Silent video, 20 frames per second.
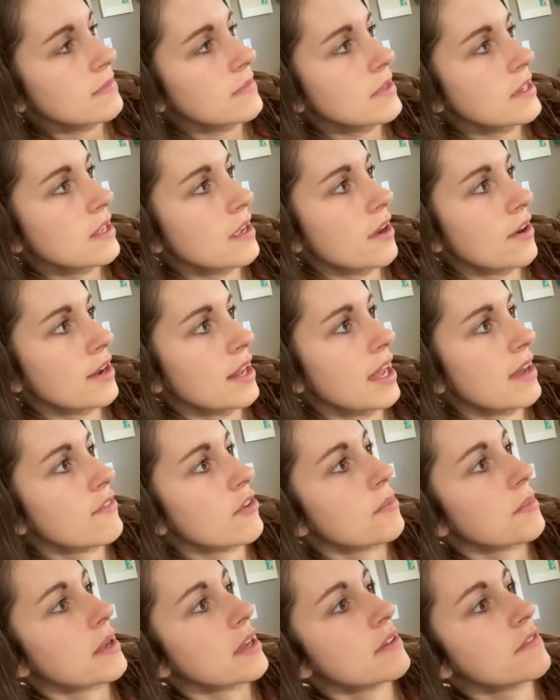I already have
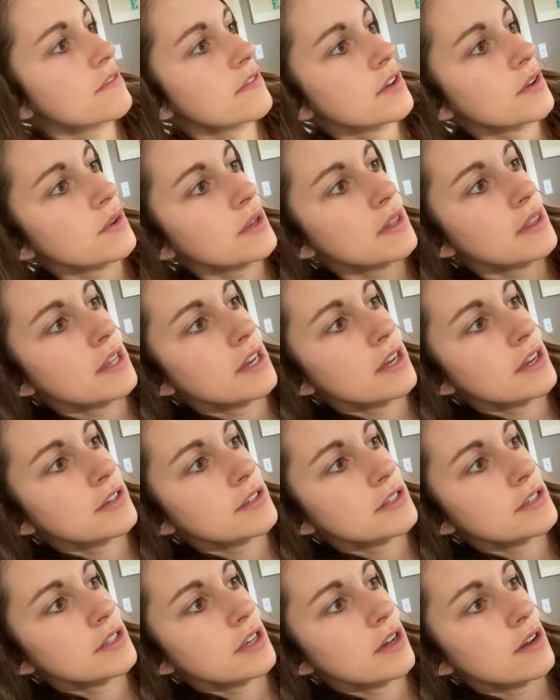all my info in there,
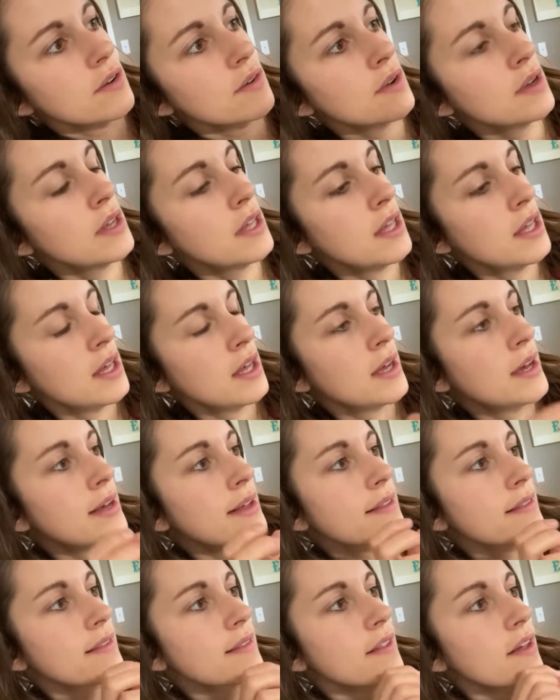so
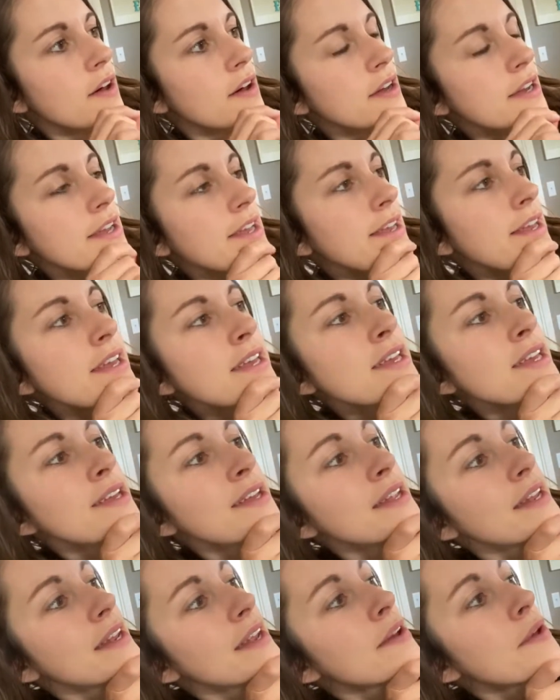log
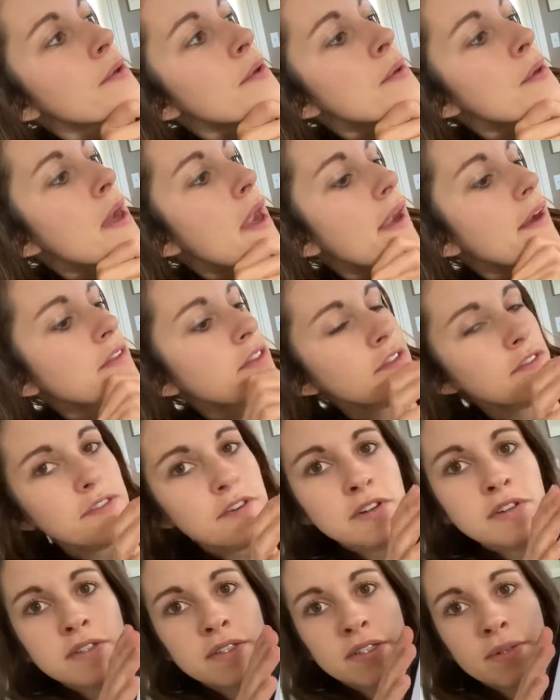in. And the
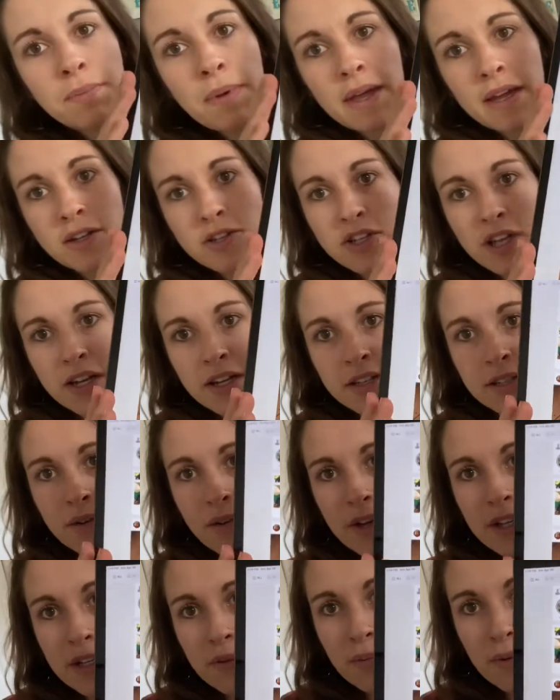first page that it's
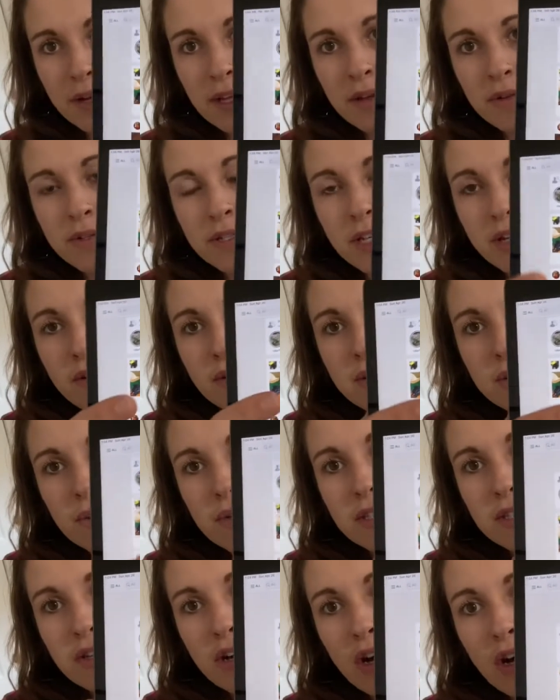going to bring you to is
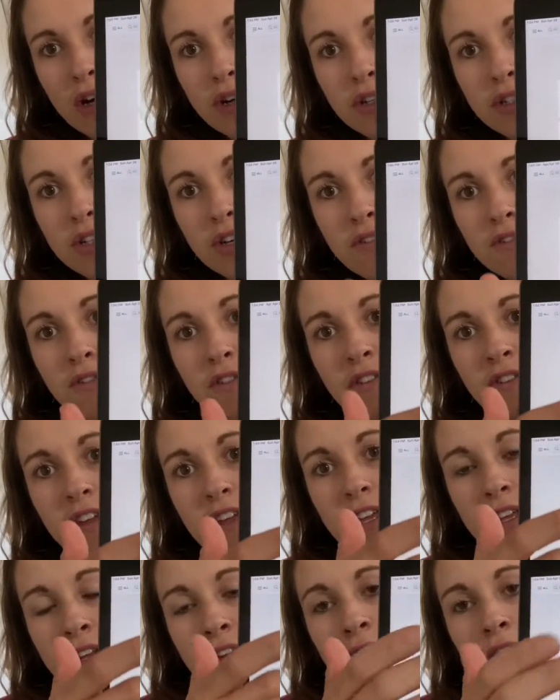what's called your
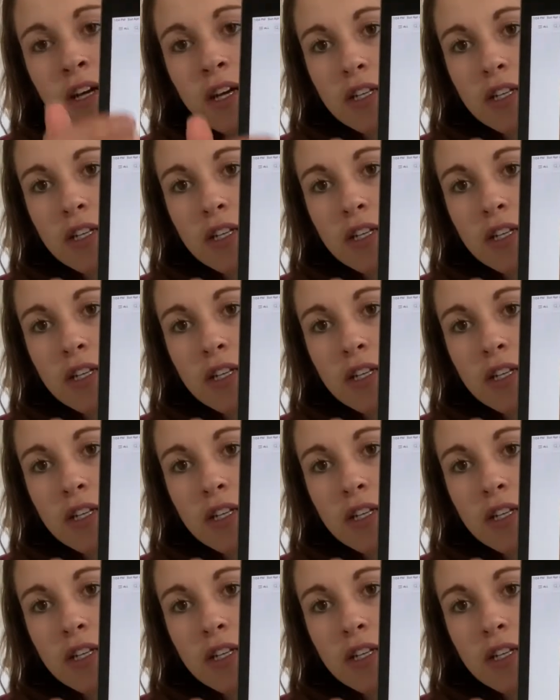feed.